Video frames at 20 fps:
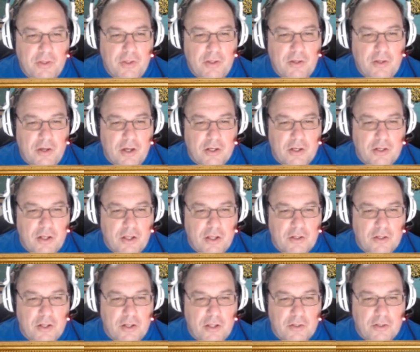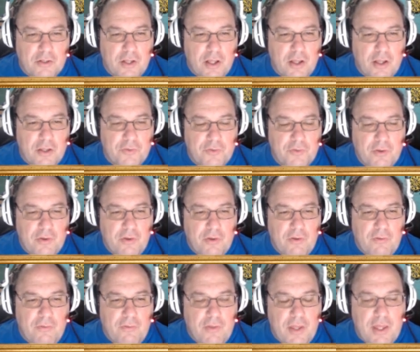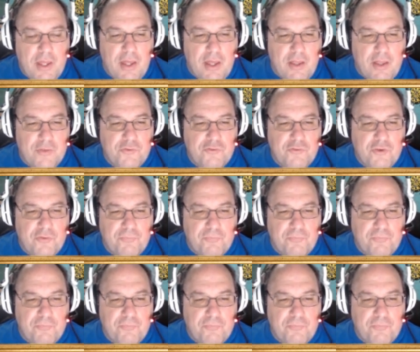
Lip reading: on and on and on and on. And Jeff